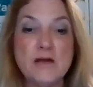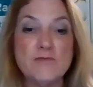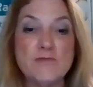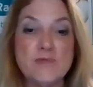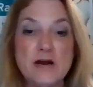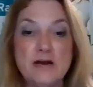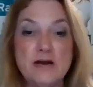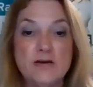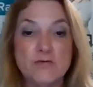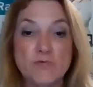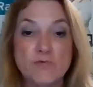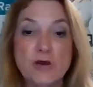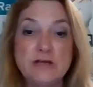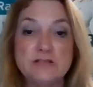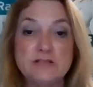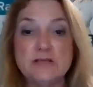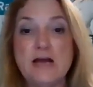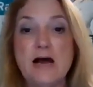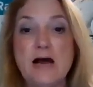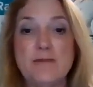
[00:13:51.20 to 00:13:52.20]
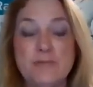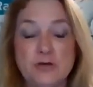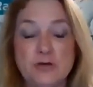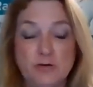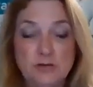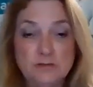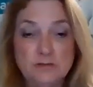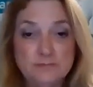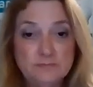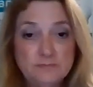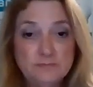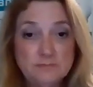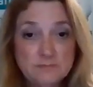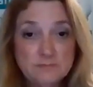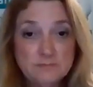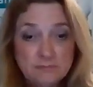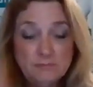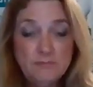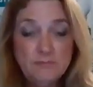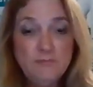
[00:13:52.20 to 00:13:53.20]
ready to raise capital
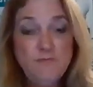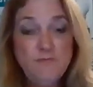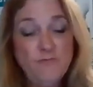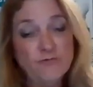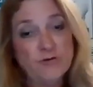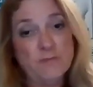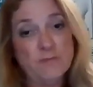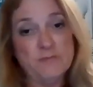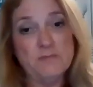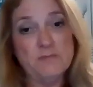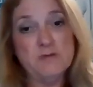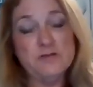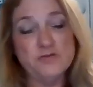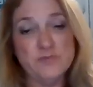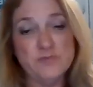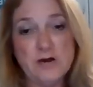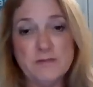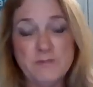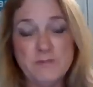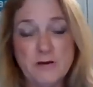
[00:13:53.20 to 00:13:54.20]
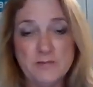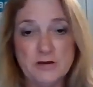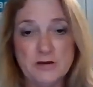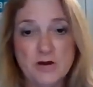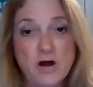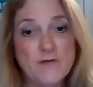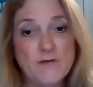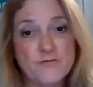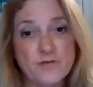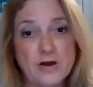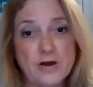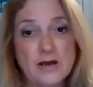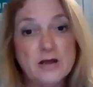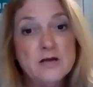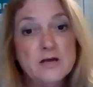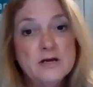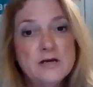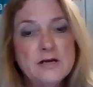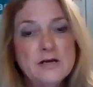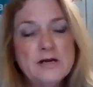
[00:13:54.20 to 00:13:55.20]
from direct public offering.
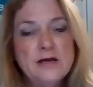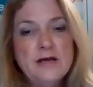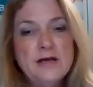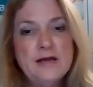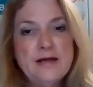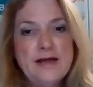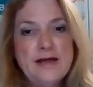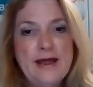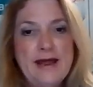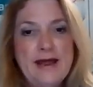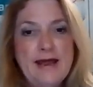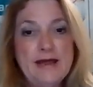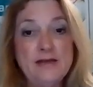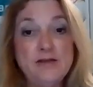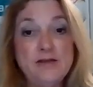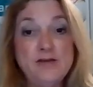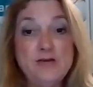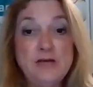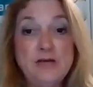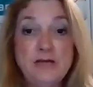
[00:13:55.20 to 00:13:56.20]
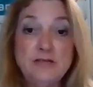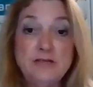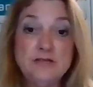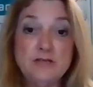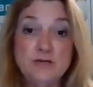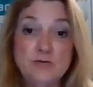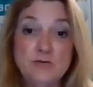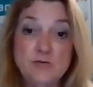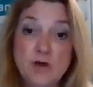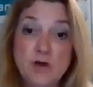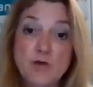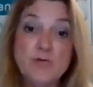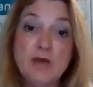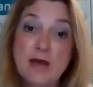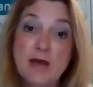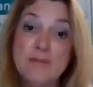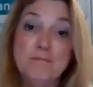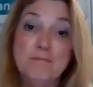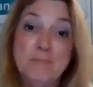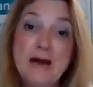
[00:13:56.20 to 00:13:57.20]
And you need to go
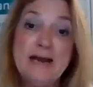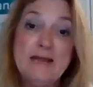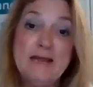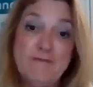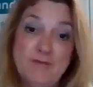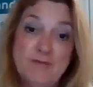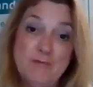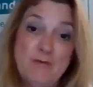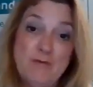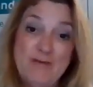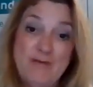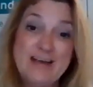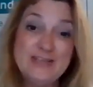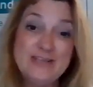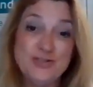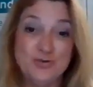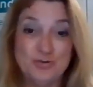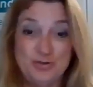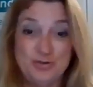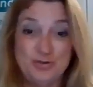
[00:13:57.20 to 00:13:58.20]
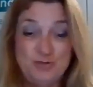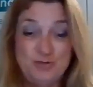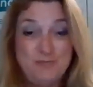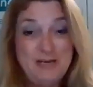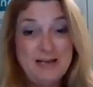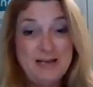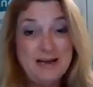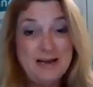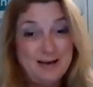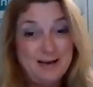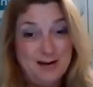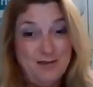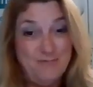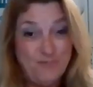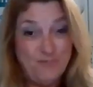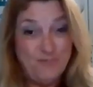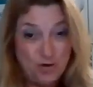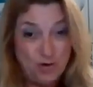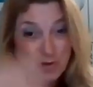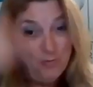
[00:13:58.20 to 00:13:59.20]
get money from investors to be like a
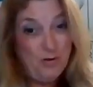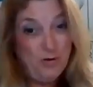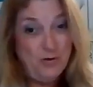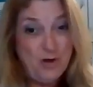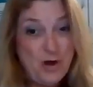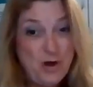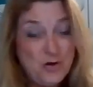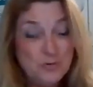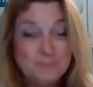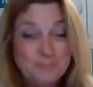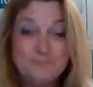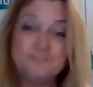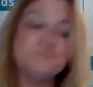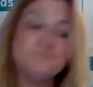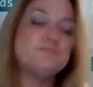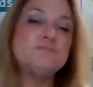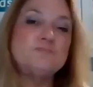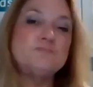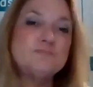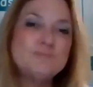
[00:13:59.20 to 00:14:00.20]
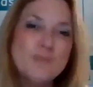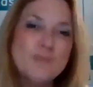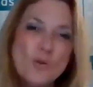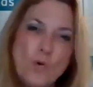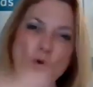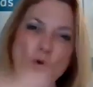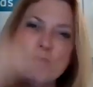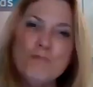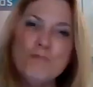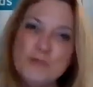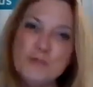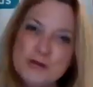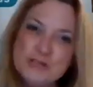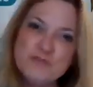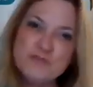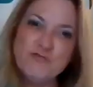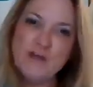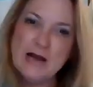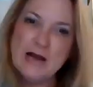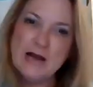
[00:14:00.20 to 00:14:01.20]
convertible note or
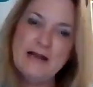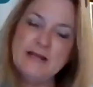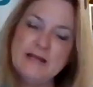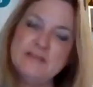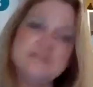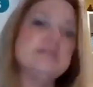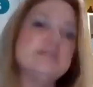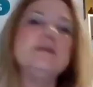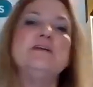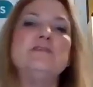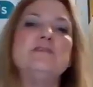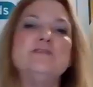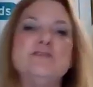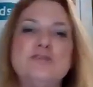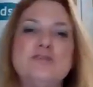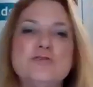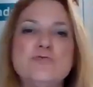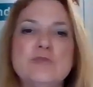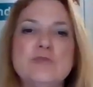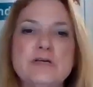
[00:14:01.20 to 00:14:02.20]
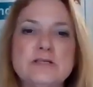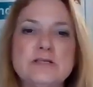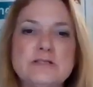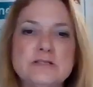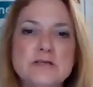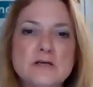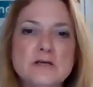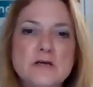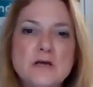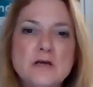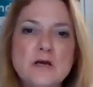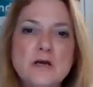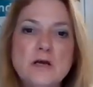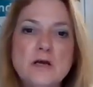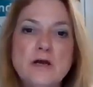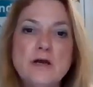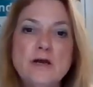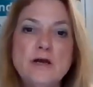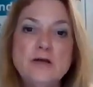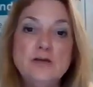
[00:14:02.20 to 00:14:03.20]
bridge financing to do this.
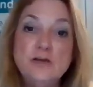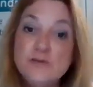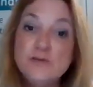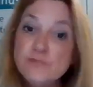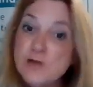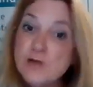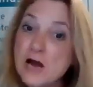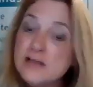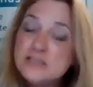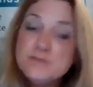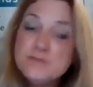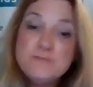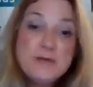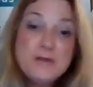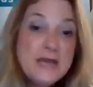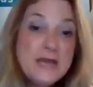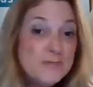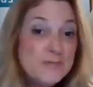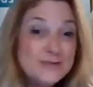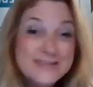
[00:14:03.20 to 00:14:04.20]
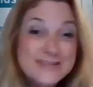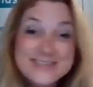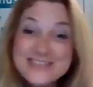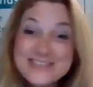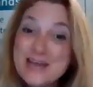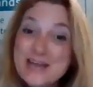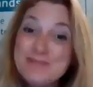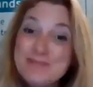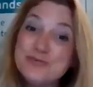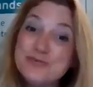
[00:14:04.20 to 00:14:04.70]
You've got to be able to, same